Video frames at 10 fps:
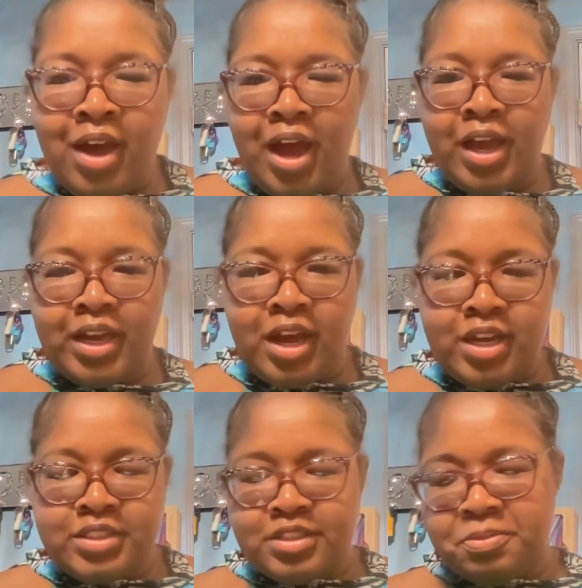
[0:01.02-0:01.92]
Hi
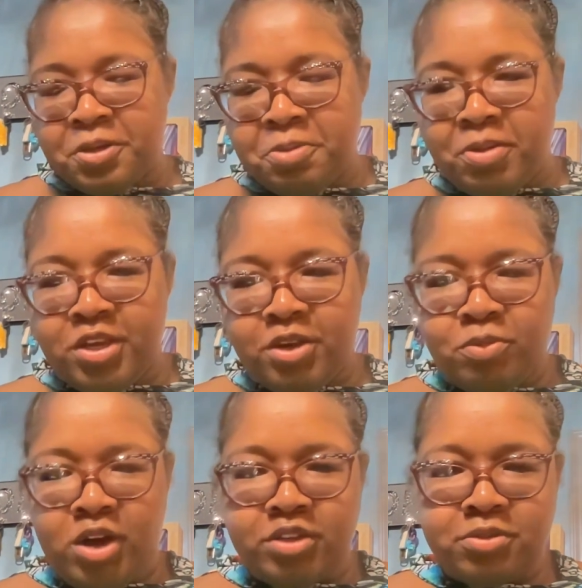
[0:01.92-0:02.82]
guys, it's been a minute.
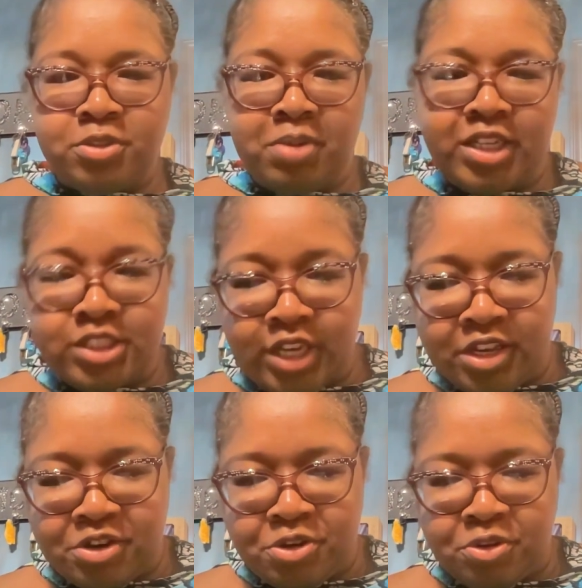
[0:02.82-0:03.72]
Welcome to my
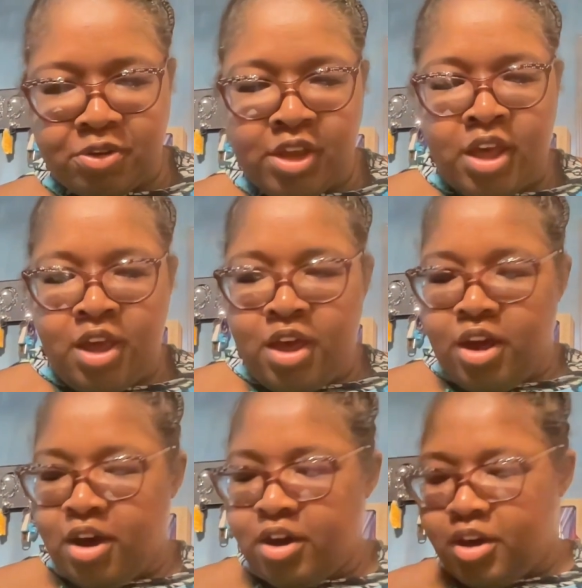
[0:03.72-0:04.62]
channel.
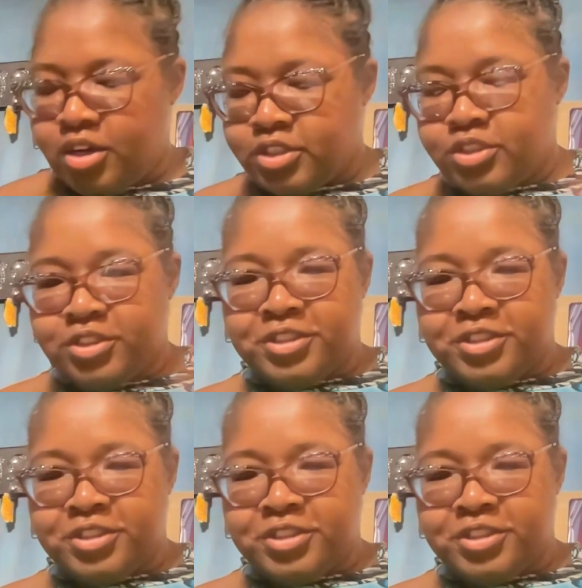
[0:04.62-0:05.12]
Hi.